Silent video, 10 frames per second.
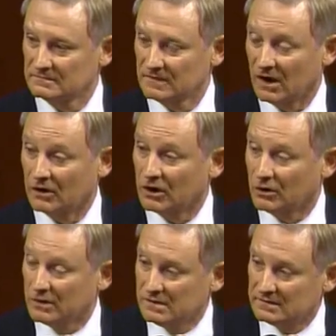A,
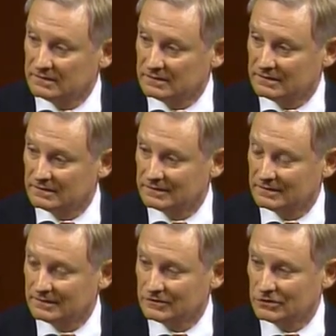
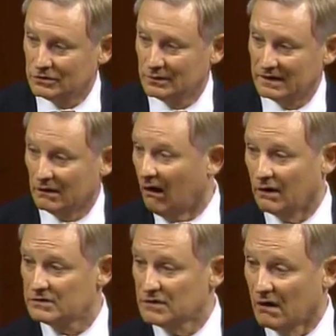to a
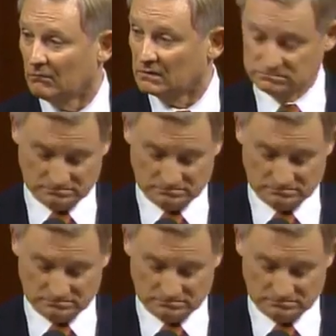large number.